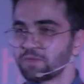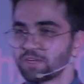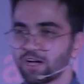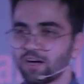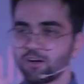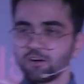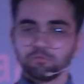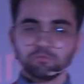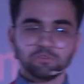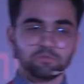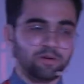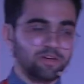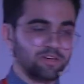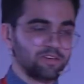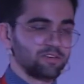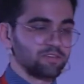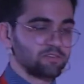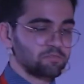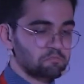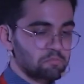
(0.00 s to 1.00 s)
being harmed by
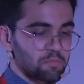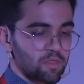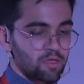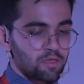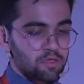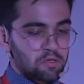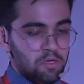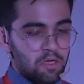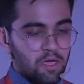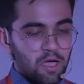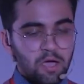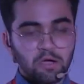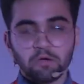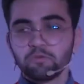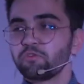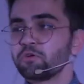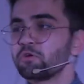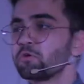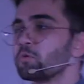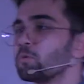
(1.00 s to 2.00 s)
it.
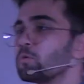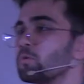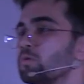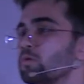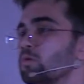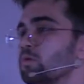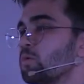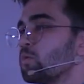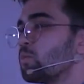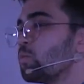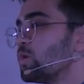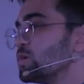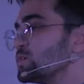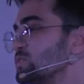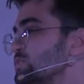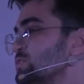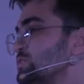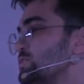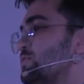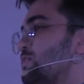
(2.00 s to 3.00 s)
However,
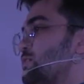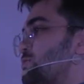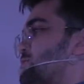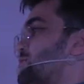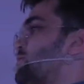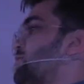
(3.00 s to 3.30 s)
once they're